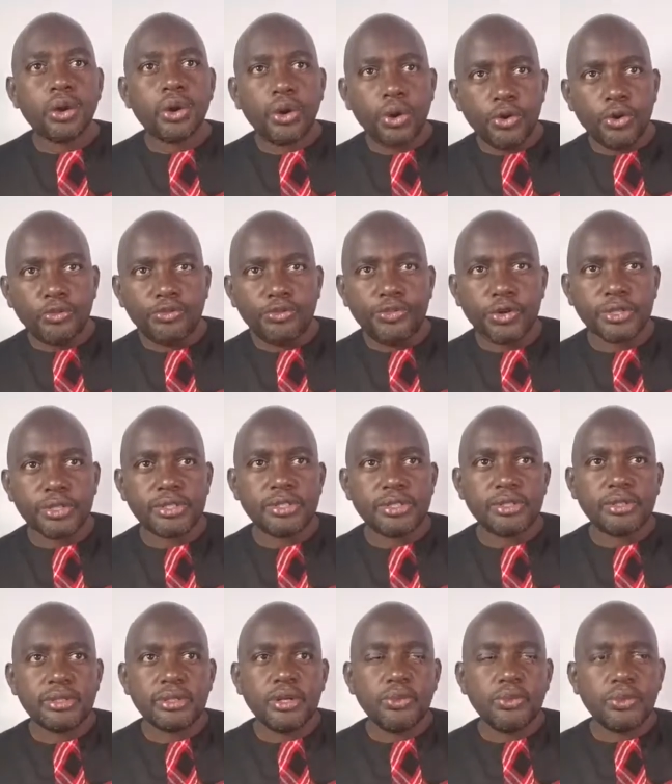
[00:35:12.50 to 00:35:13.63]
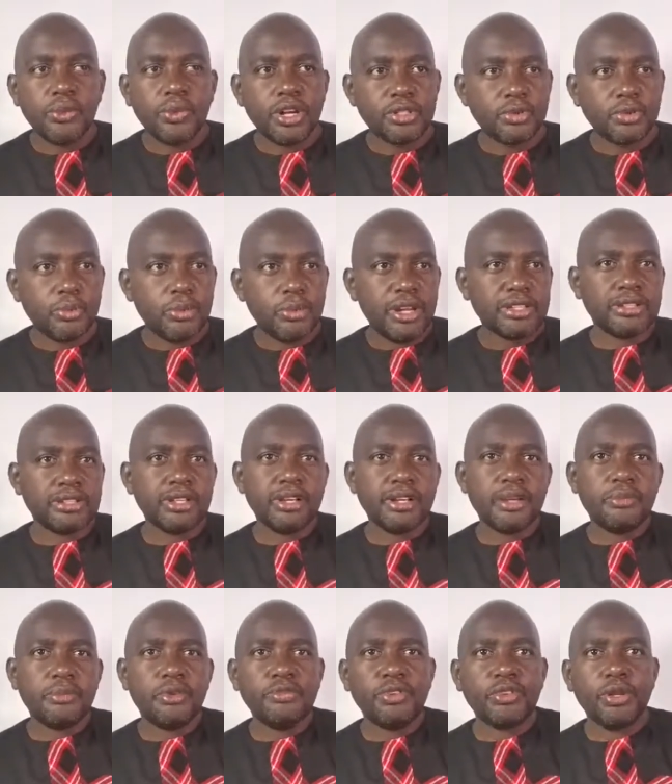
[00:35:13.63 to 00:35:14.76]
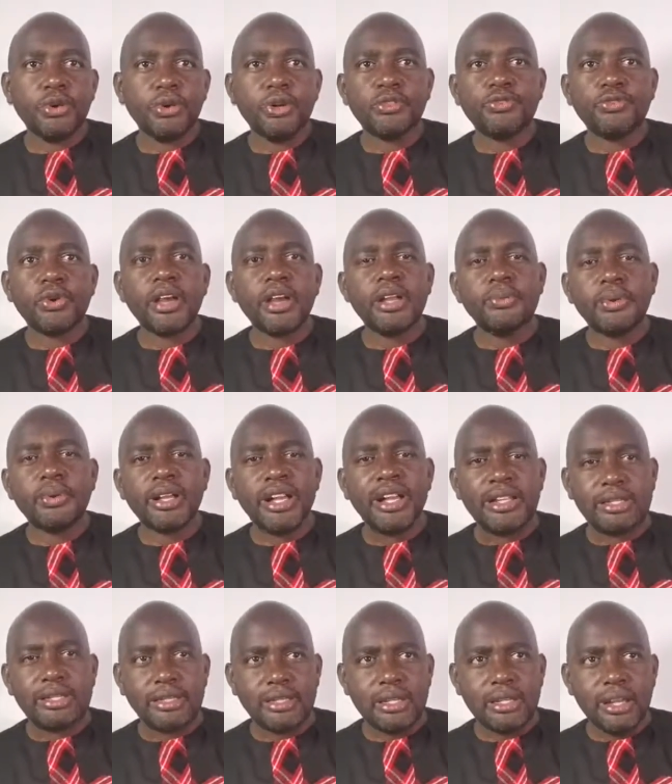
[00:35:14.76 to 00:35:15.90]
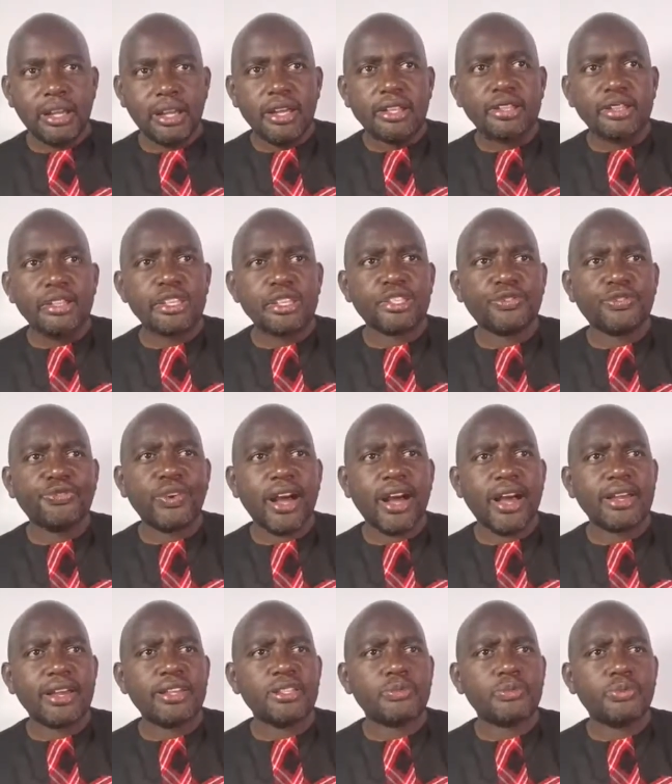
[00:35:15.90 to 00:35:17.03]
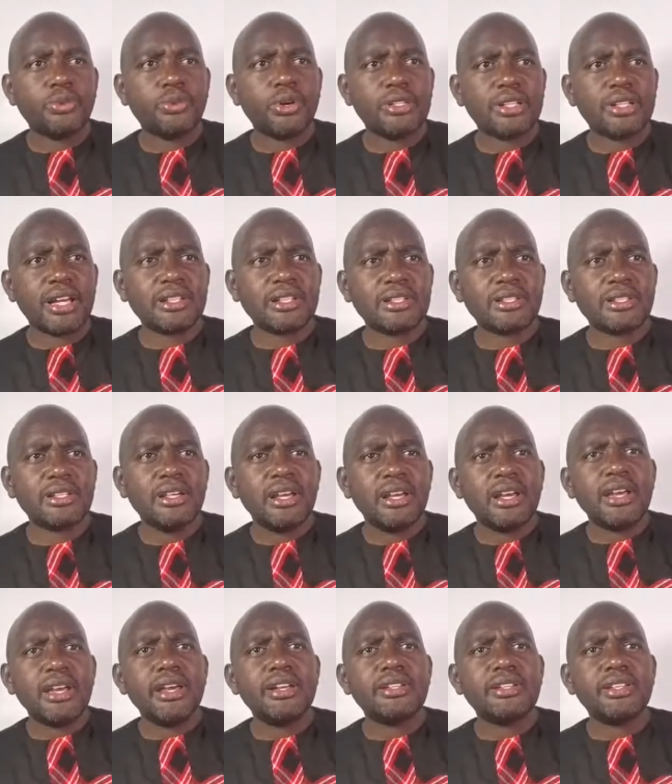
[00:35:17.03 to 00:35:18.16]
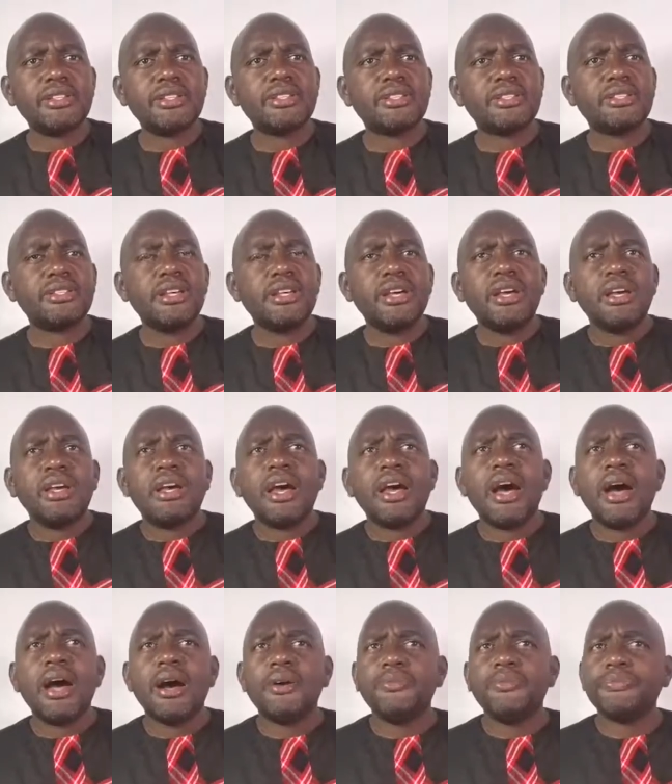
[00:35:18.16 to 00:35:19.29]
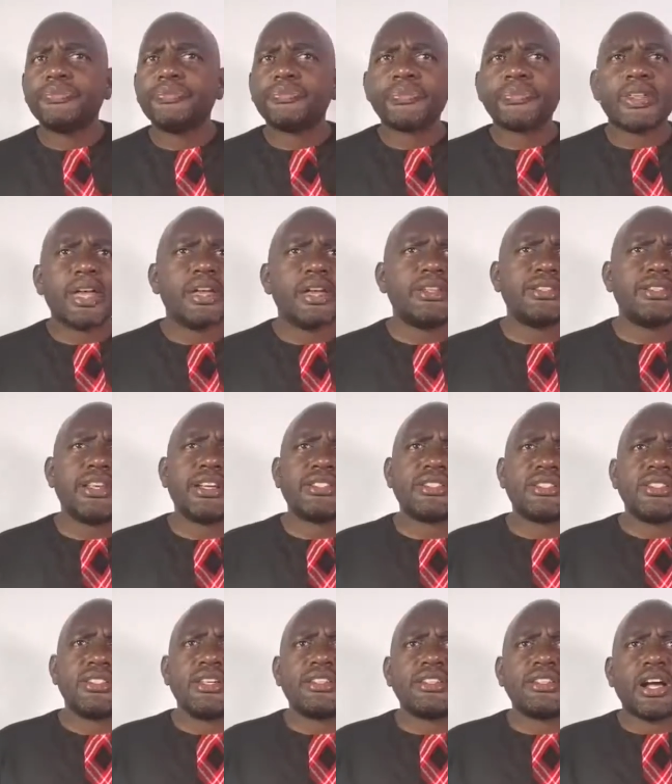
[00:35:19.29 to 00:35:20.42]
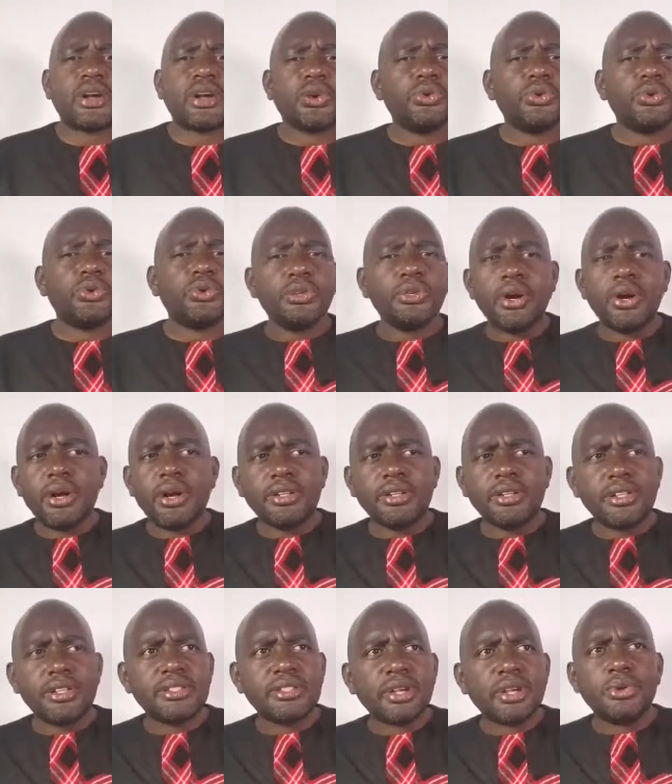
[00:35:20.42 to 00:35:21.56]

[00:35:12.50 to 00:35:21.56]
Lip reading: comfort. We want to bless the name of the Lord for helping us. This far He's brought us. It is He's a good God. We